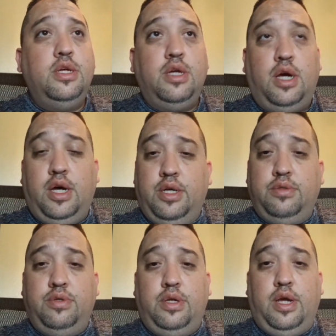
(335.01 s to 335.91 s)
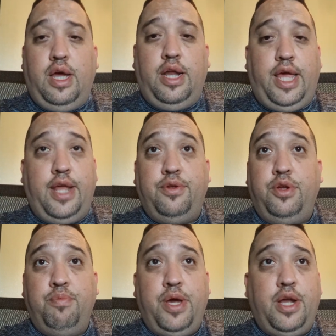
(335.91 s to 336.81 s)
how to handle
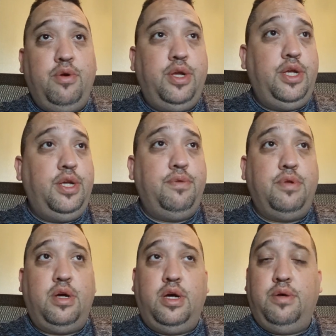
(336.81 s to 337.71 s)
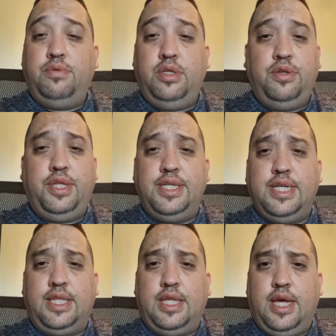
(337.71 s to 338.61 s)
your battery, little things
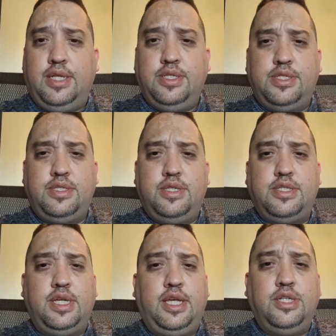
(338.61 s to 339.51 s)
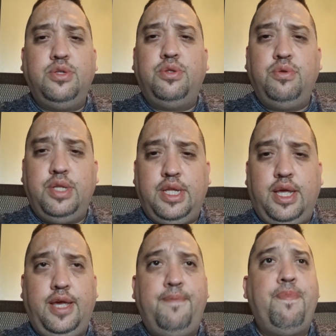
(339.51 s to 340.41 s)
like that, just to get you through the
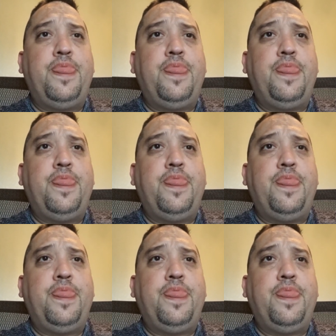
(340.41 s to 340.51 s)
day,